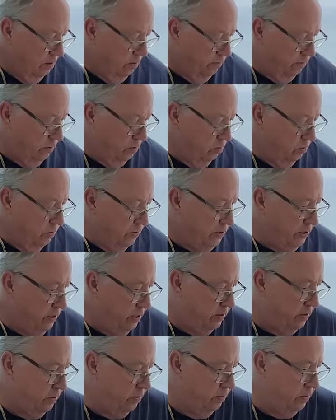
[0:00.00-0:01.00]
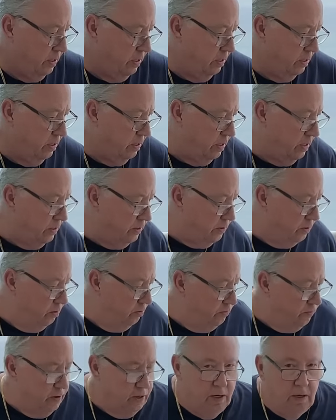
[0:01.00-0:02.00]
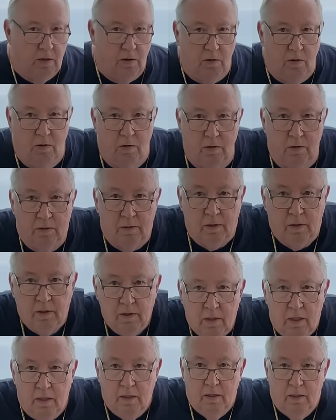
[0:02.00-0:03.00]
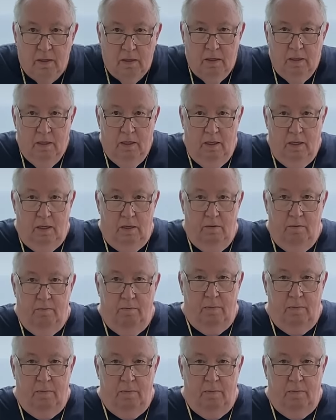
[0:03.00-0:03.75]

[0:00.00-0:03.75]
phone system has to follow it.